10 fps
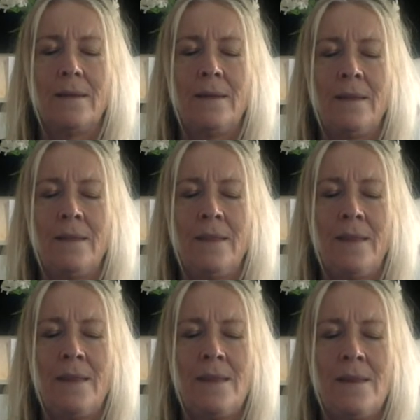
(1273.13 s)
And
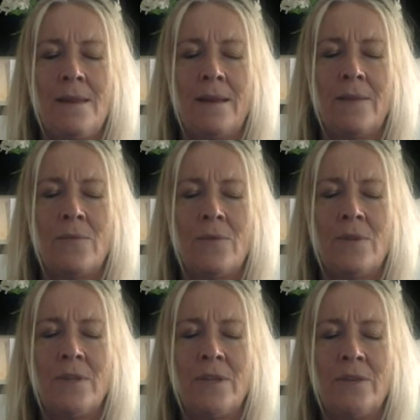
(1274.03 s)
then I
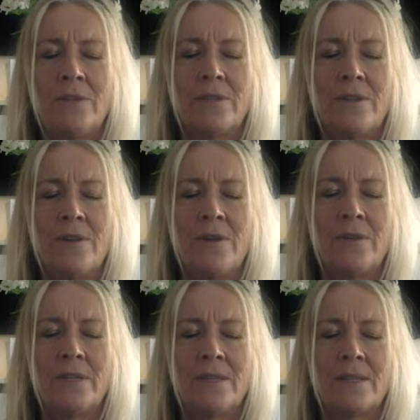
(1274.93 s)
want you to
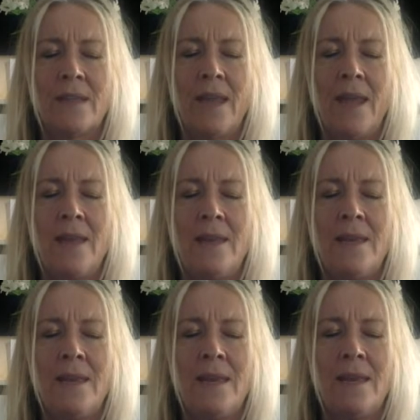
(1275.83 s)
notice
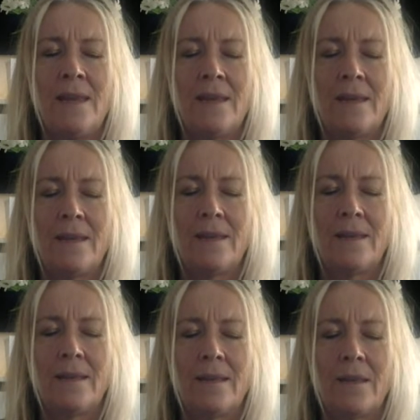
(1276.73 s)
any
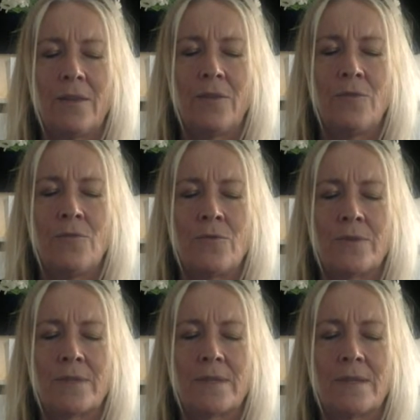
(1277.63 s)

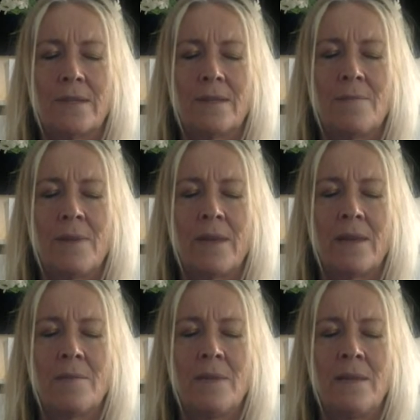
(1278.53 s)
thought that might
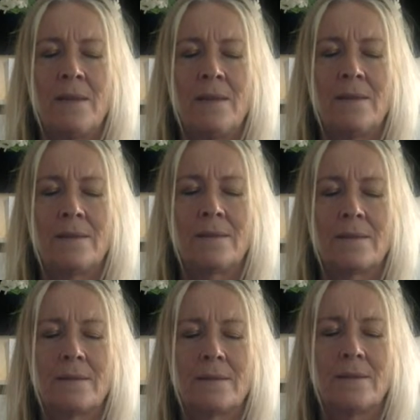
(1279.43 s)
come in
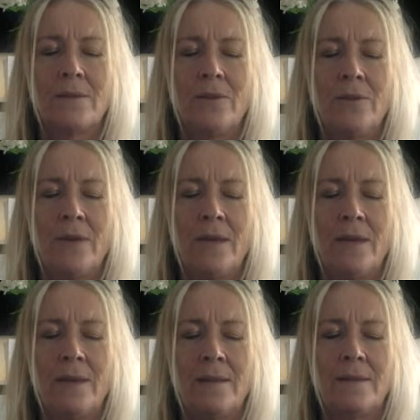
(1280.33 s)
to your
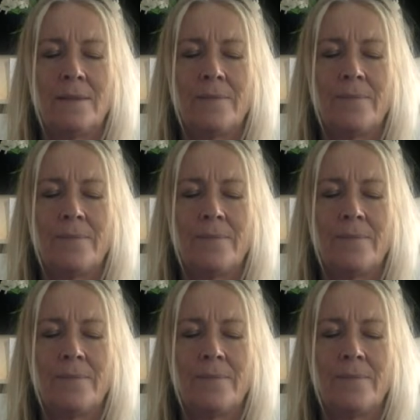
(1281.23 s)
head.